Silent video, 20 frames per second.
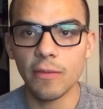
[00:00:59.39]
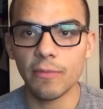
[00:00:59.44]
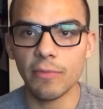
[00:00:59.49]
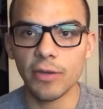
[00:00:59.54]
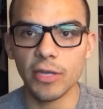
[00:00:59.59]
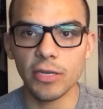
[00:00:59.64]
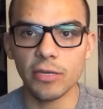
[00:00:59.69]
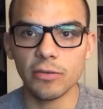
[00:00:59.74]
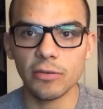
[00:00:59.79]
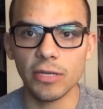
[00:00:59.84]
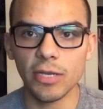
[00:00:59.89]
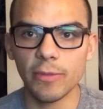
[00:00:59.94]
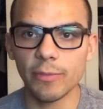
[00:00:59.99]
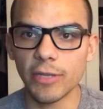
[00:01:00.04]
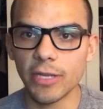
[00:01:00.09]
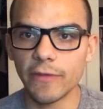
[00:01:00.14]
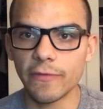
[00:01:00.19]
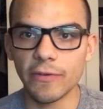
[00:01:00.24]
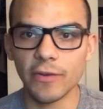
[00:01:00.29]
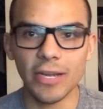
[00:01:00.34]
but I
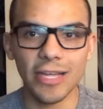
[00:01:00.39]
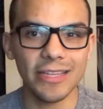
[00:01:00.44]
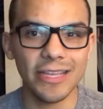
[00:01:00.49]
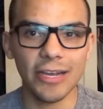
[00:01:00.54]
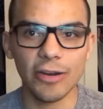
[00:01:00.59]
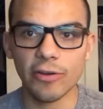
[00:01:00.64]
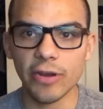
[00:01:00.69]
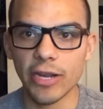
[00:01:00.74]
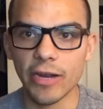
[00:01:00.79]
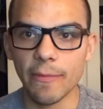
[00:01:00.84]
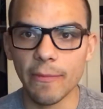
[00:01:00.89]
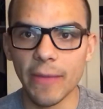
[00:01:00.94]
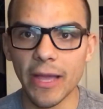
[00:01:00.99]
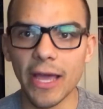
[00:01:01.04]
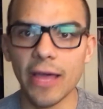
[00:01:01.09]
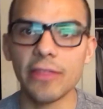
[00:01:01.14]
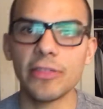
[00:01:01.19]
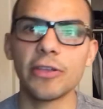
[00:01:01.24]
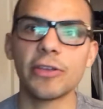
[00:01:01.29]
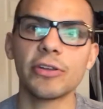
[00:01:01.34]
mean, if you're not that great at
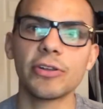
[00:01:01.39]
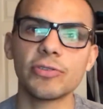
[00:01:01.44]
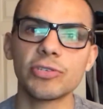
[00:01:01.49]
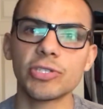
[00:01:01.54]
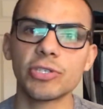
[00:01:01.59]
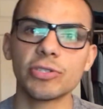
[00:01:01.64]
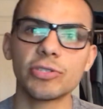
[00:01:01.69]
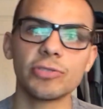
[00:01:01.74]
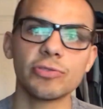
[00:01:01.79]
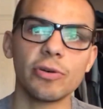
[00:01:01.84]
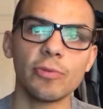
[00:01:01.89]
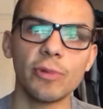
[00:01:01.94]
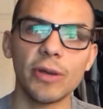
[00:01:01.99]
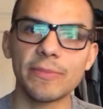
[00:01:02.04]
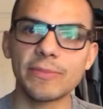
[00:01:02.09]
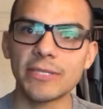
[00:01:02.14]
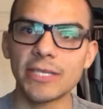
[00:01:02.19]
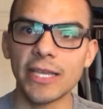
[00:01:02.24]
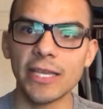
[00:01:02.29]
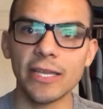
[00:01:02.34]
math, you could always go to a
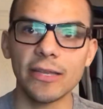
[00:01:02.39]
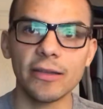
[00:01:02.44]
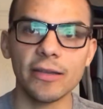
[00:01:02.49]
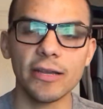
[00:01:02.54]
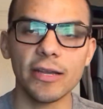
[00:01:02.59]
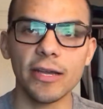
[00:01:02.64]
website.